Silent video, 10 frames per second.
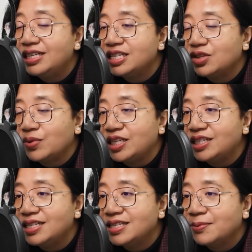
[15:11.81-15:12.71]

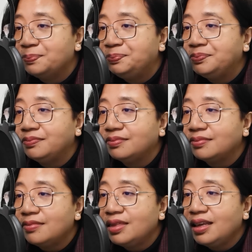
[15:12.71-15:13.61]
situations.
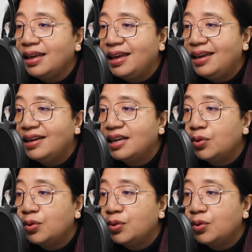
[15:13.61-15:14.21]
And